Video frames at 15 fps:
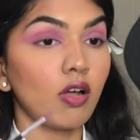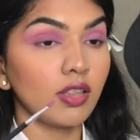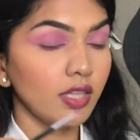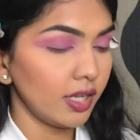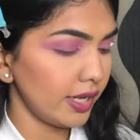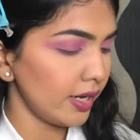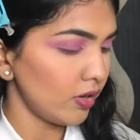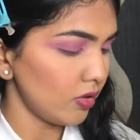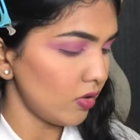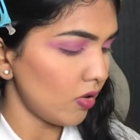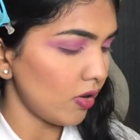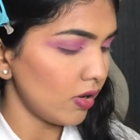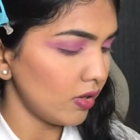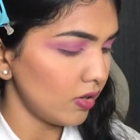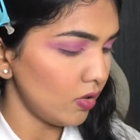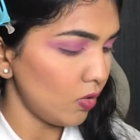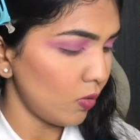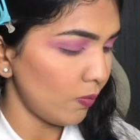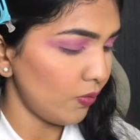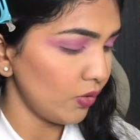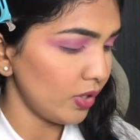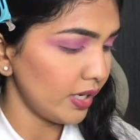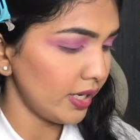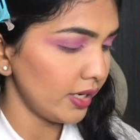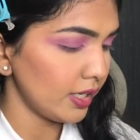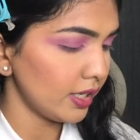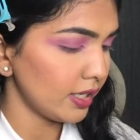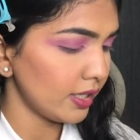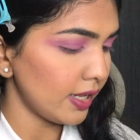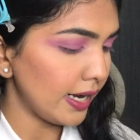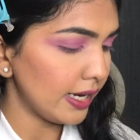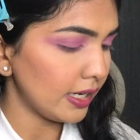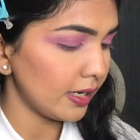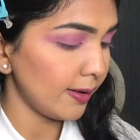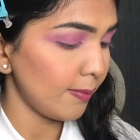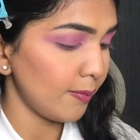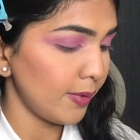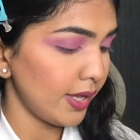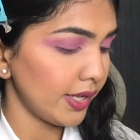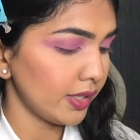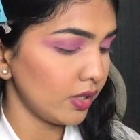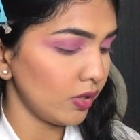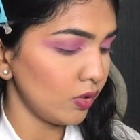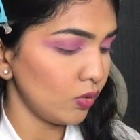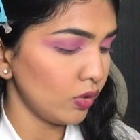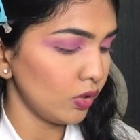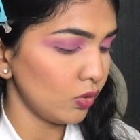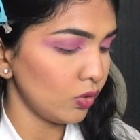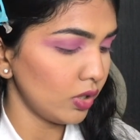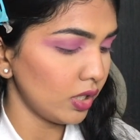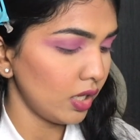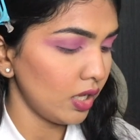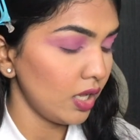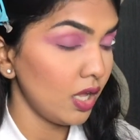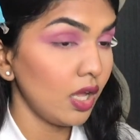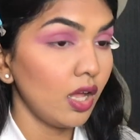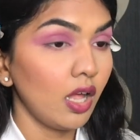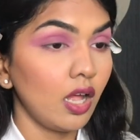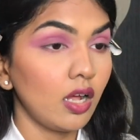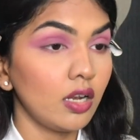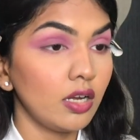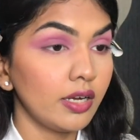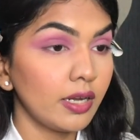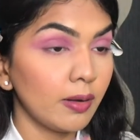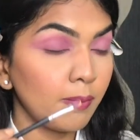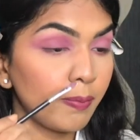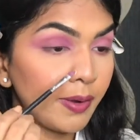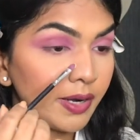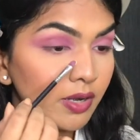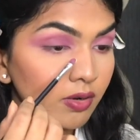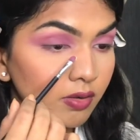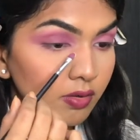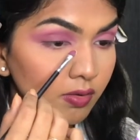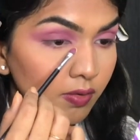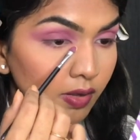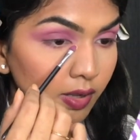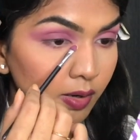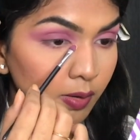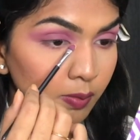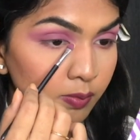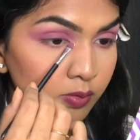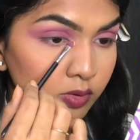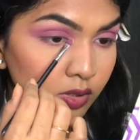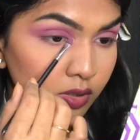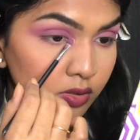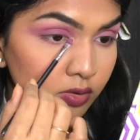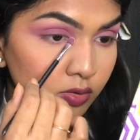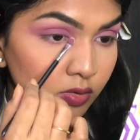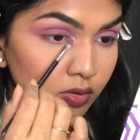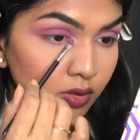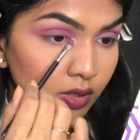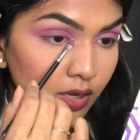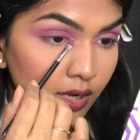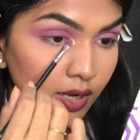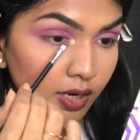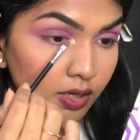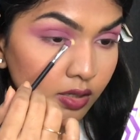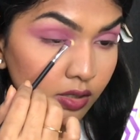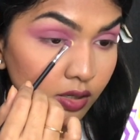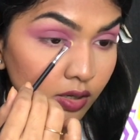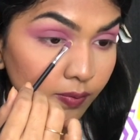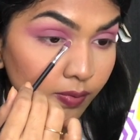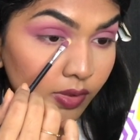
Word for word: on the inner corner hopefully that will make the look look a little better and i'm just gonna add it